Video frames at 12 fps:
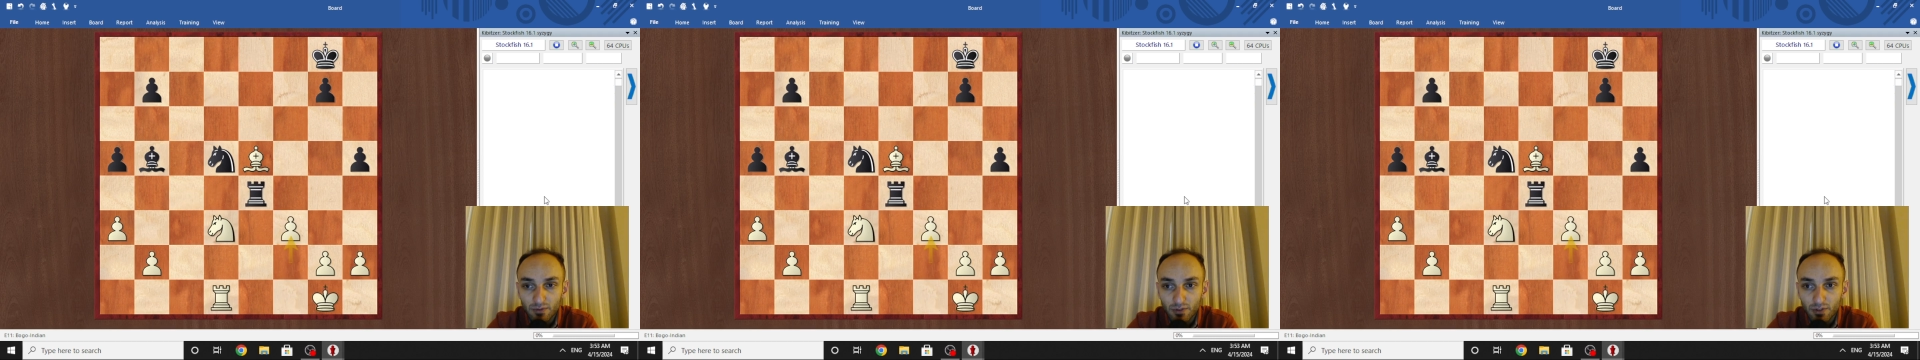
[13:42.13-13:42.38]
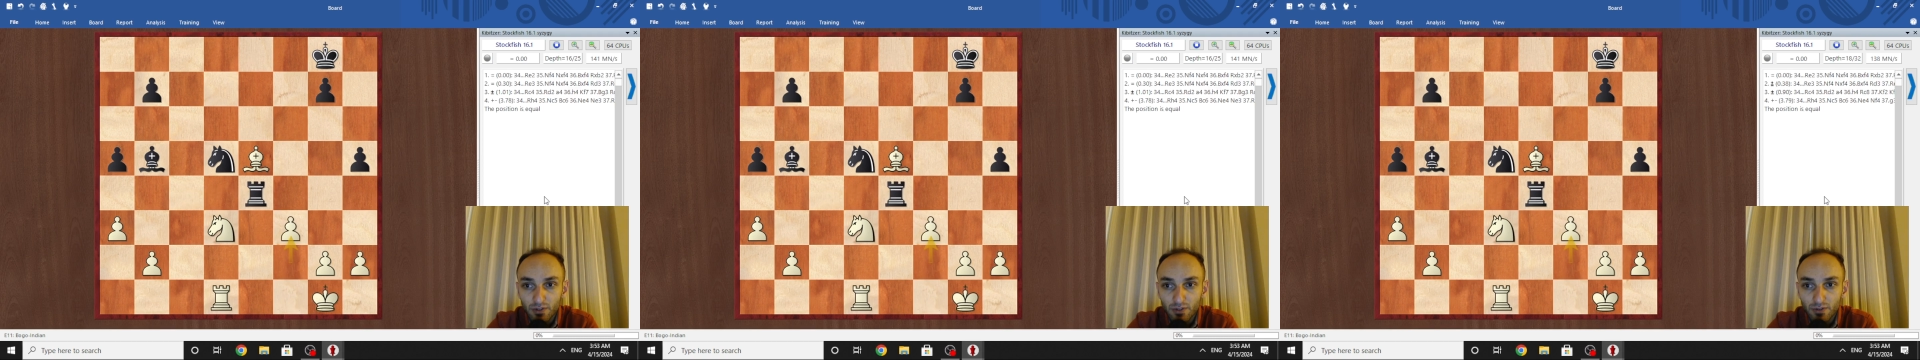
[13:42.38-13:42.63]

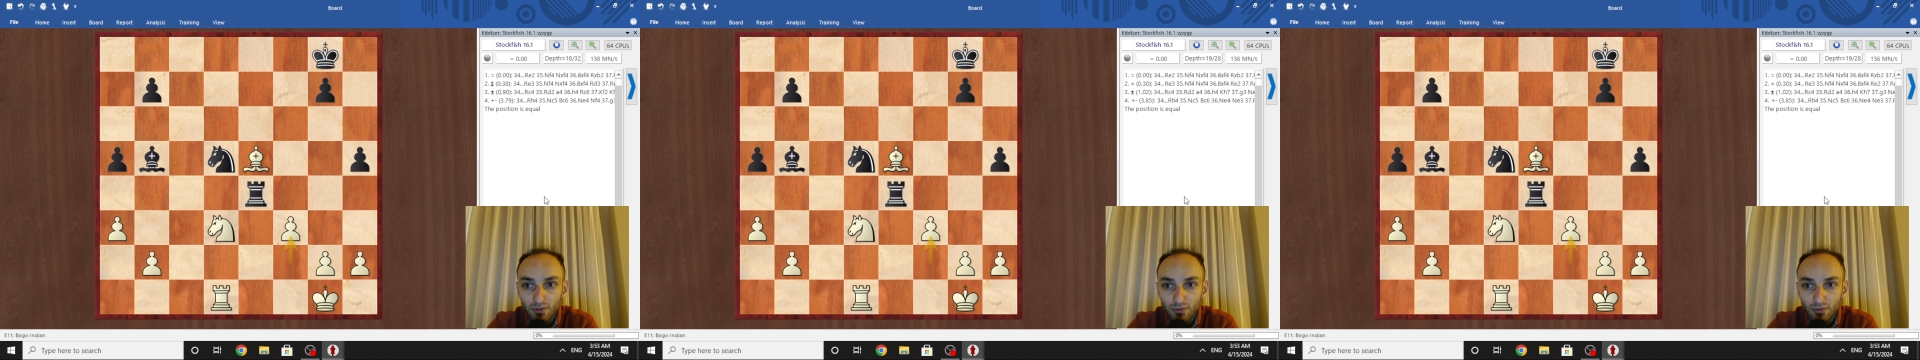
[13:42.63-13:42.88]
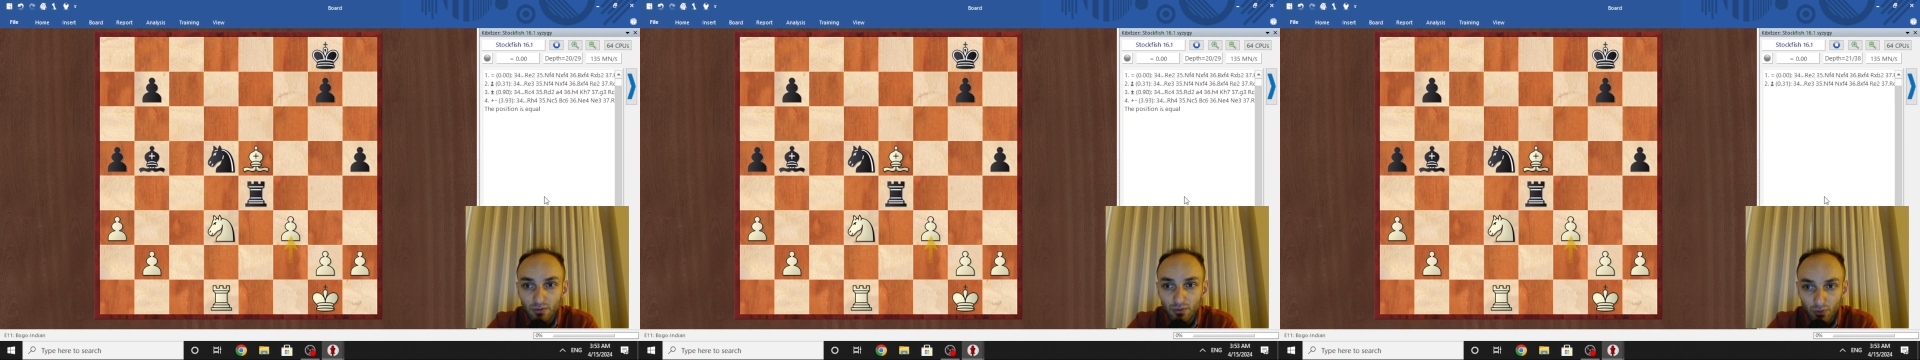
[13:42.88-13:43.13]
And
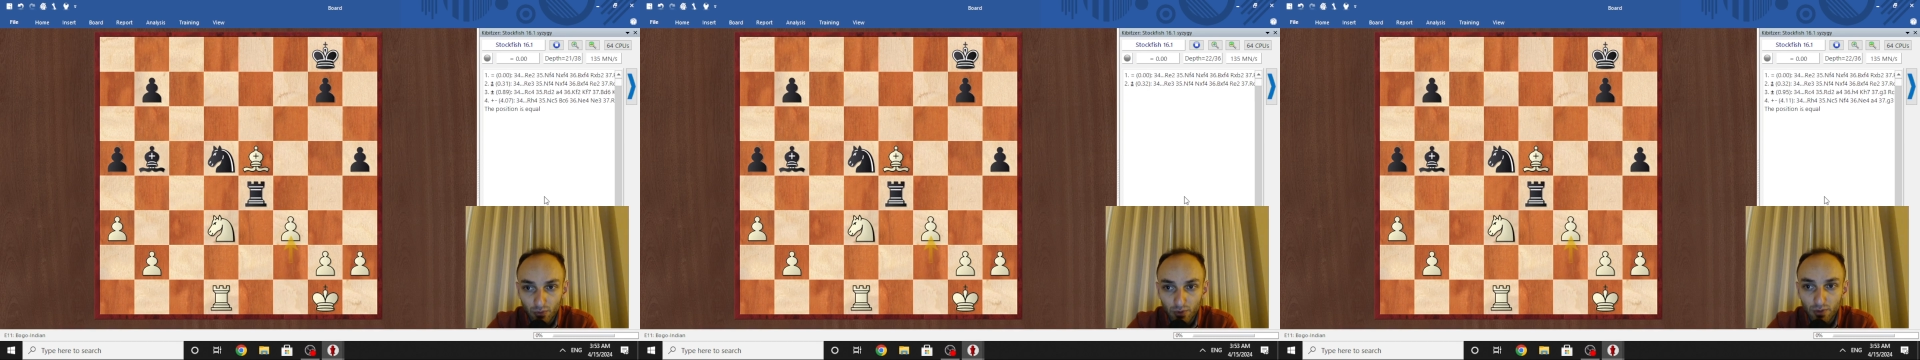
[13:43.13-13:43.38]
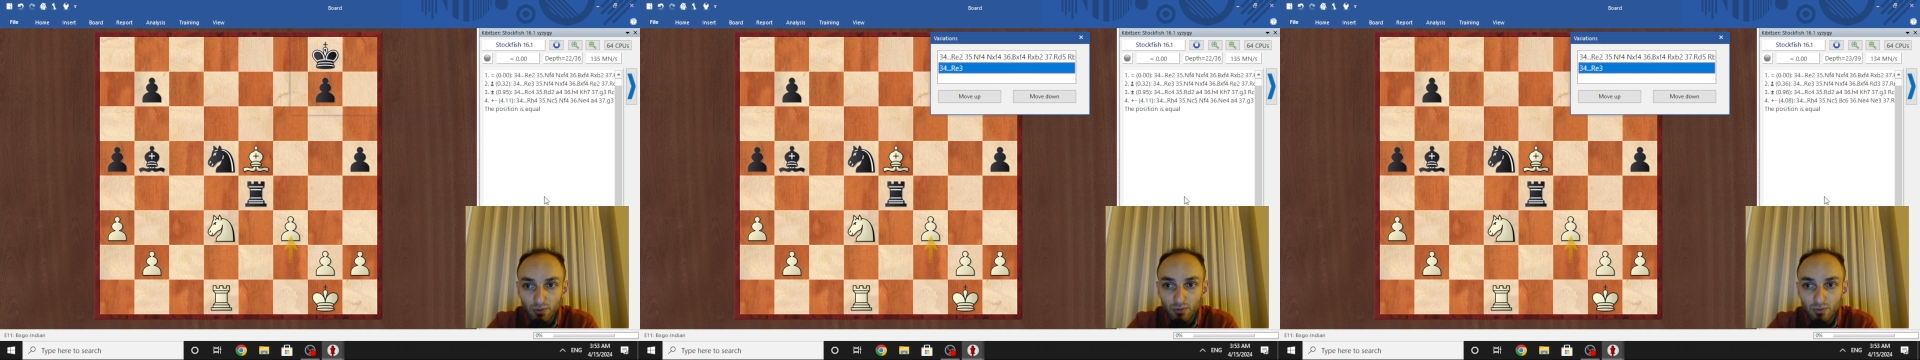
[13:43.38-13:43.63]
rook
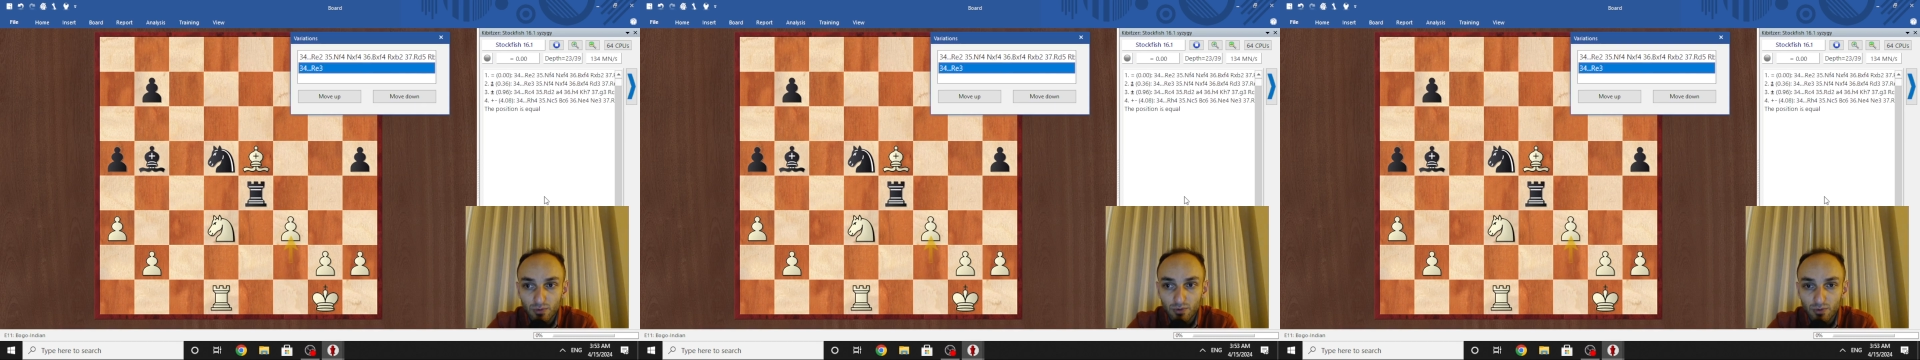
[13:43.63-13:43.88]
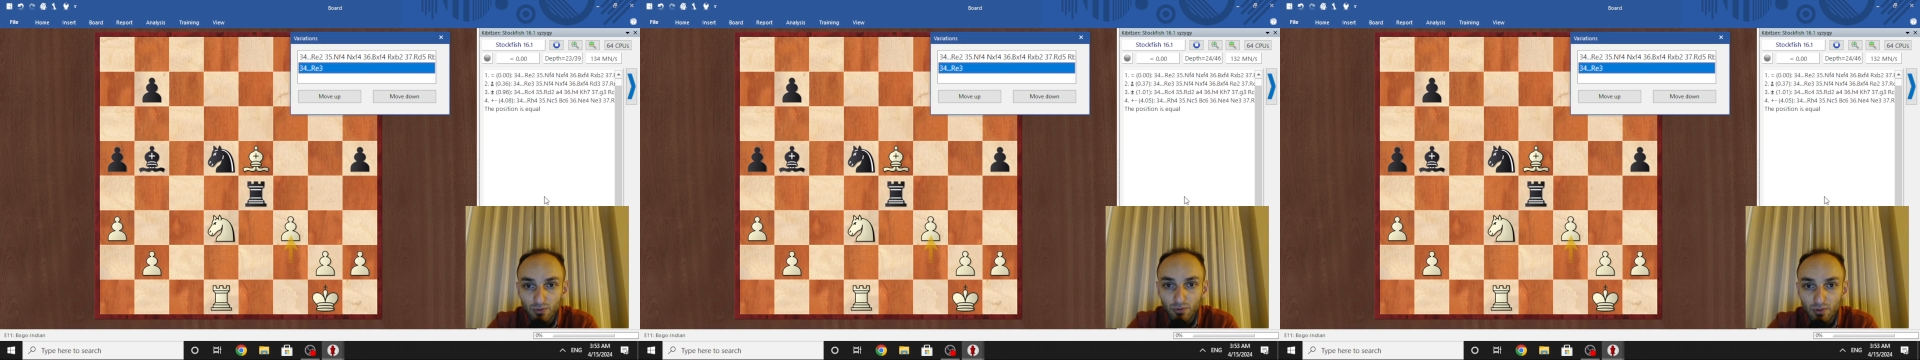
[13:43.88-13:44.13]
e2, the
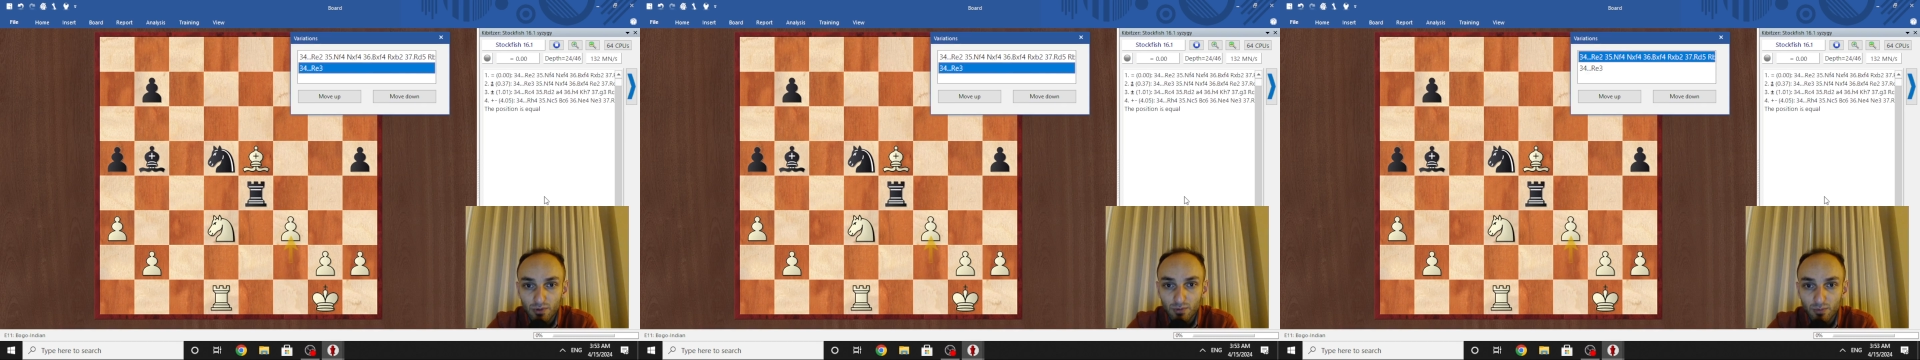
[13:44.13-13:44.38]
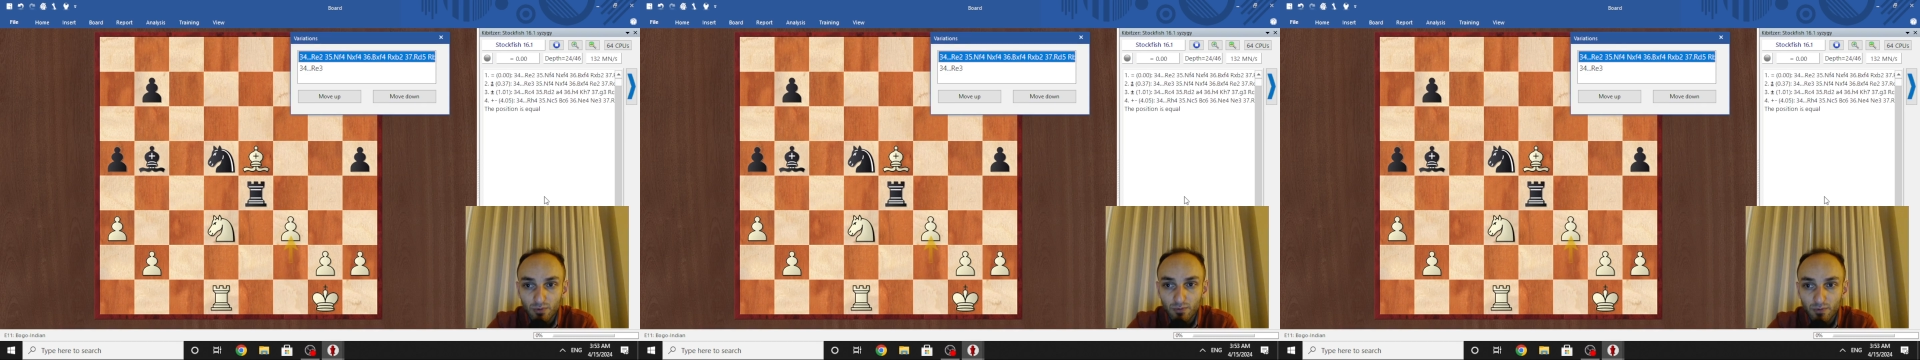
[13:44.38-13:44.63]
strongest
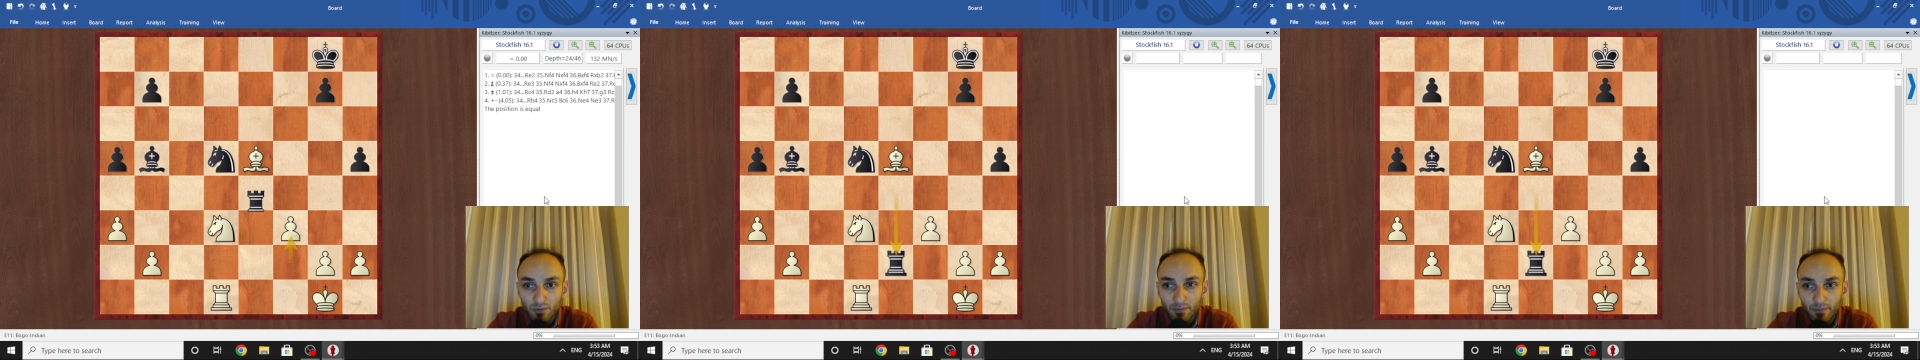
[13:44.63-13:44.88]
move.